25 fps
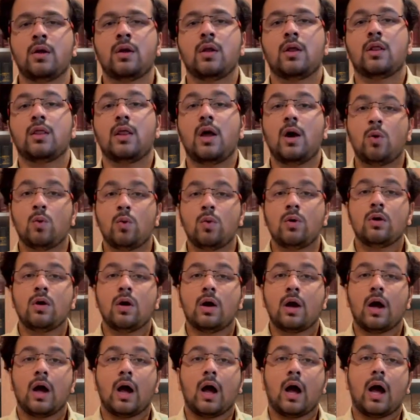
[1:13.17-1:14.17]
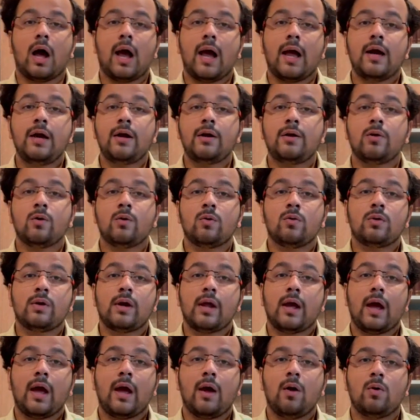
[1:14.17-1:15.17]
Now I don't
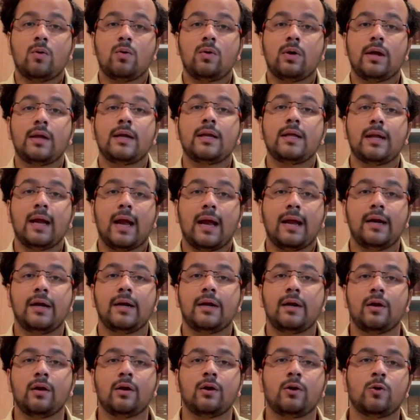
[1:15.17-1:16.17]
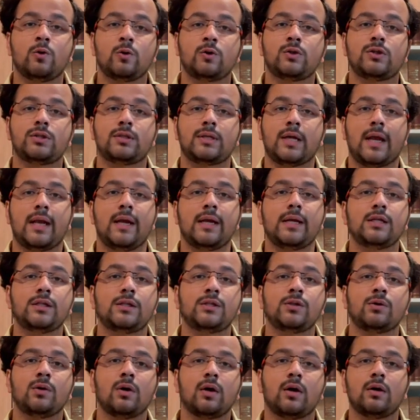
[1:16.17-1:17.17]
have any right to challenge
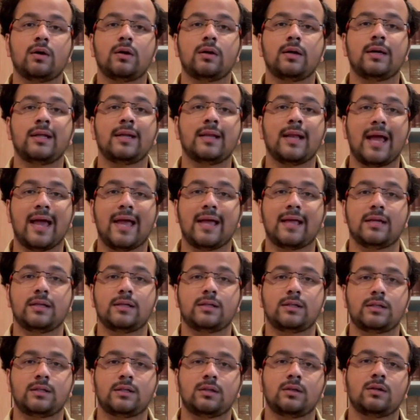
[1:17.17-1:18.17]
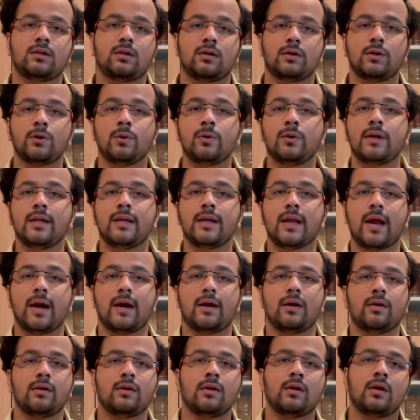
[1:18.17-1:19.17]
your denials. You
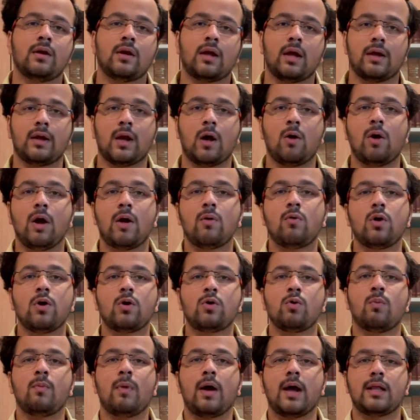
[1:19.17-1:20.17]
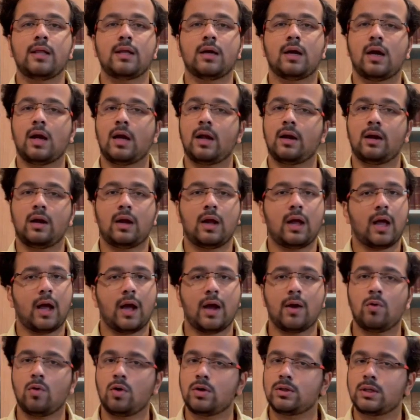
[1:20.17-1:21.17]
denied. Now I want to buy the car. I
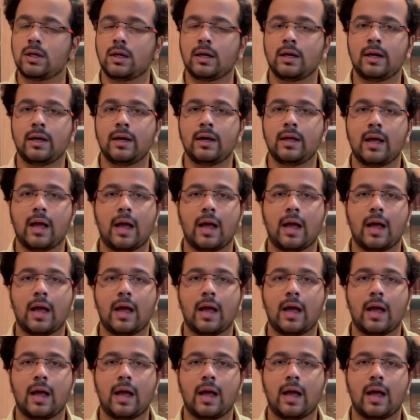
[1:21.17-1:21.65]
was agreed.